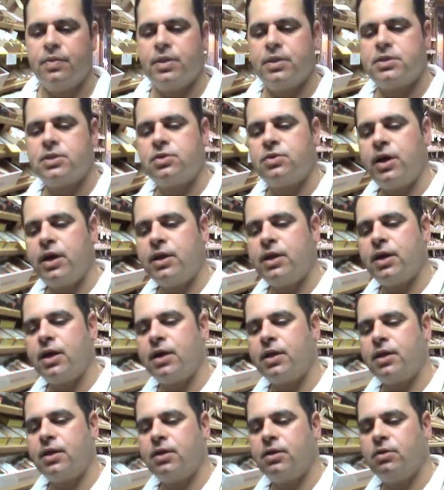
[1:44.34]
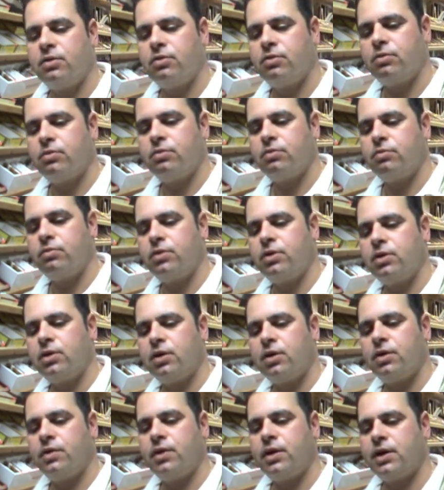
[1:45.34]
The straight cut,
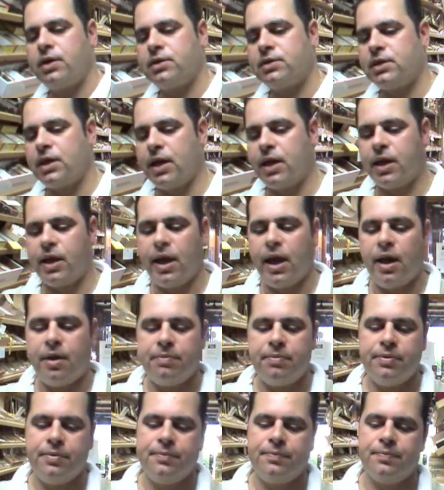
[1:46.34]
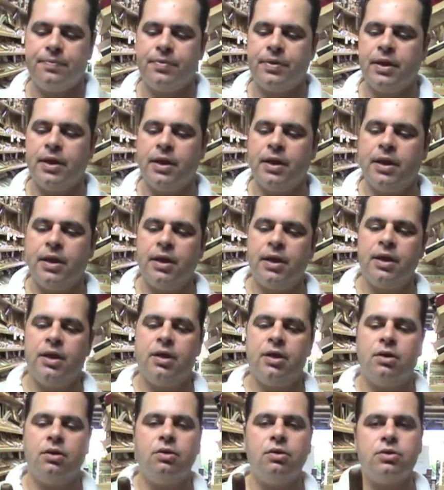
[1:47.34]
there is a cap,
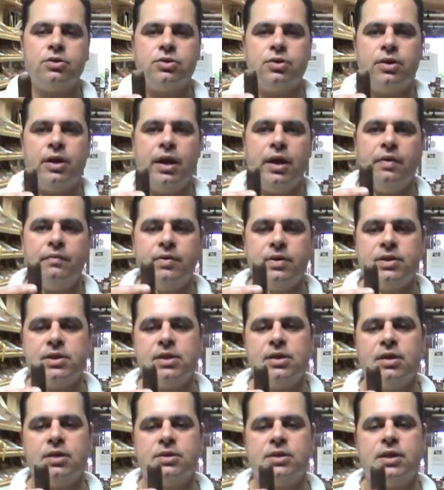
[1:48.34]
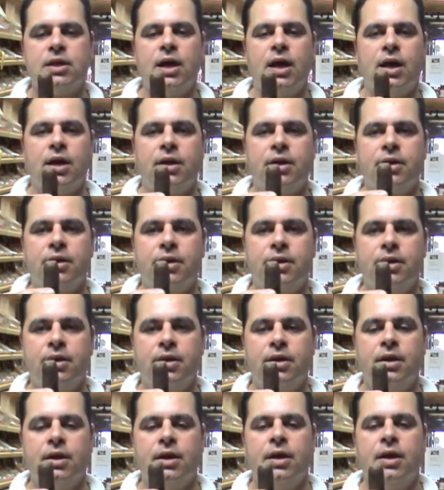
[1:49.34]
goes on every single cigar,
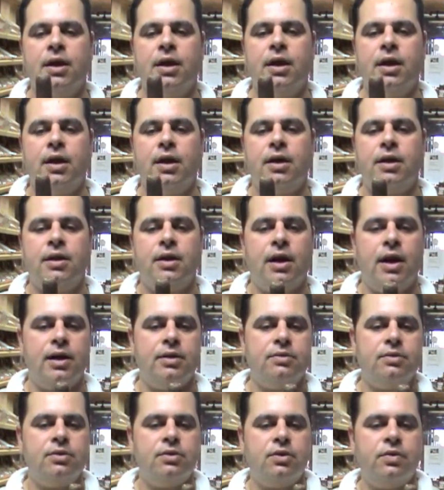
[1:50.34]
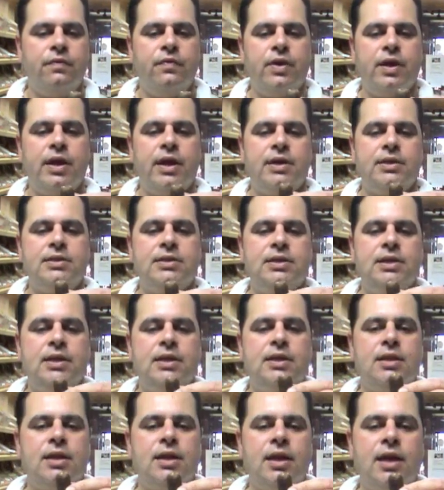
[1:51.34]
and I don't know if you can see
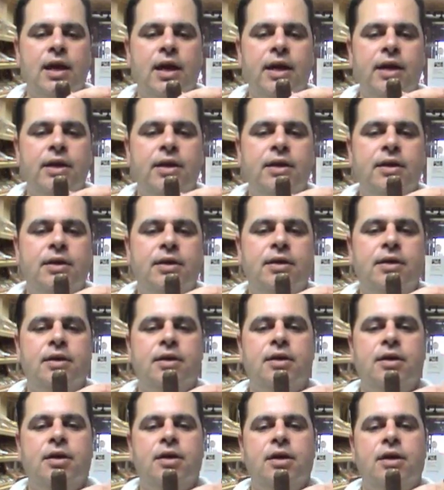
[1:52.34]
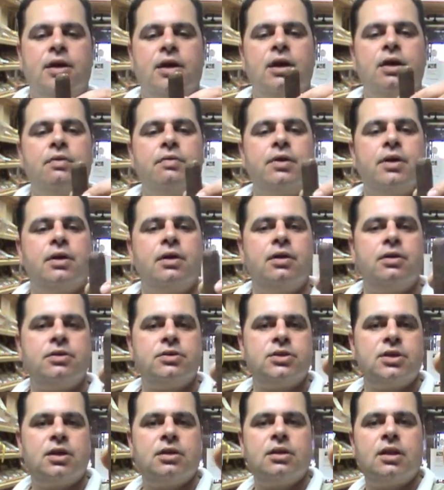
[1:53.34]
the line going
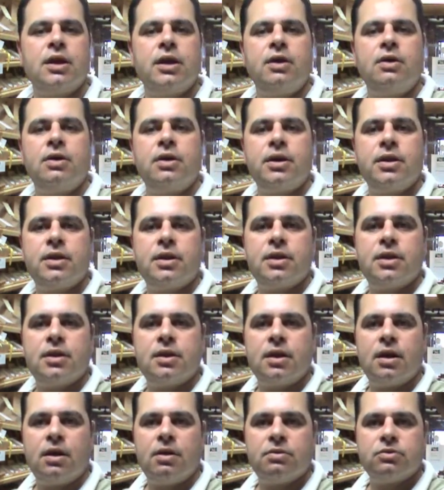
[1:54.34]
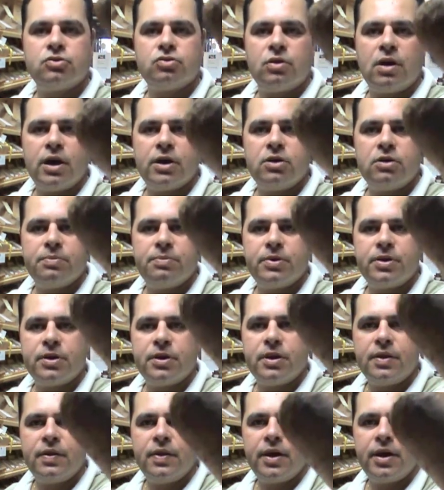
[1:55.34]
horizontally on it. I'll try to put
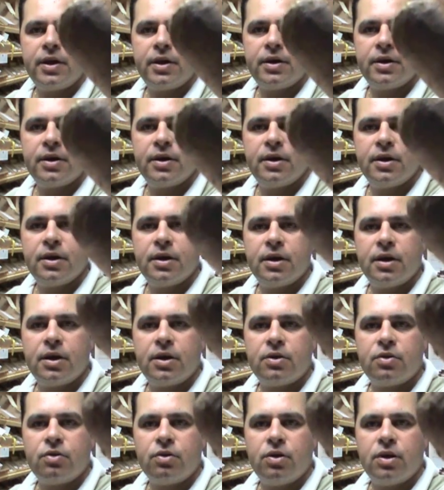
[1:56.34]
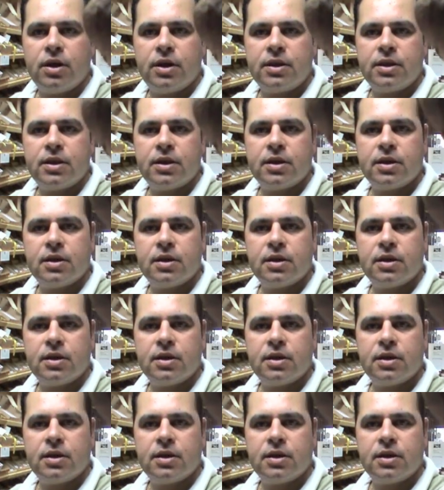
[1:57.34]
it in there and roll it.